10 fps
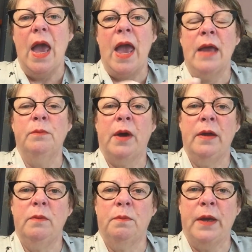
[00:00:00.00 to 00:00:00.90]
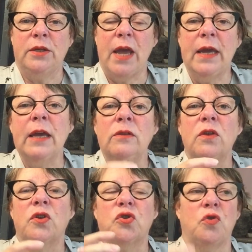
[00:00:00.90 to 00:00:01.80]
And by taking
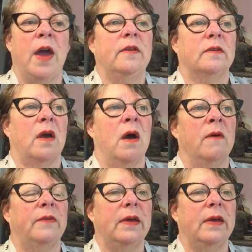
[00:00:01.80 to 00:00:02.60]
the stress of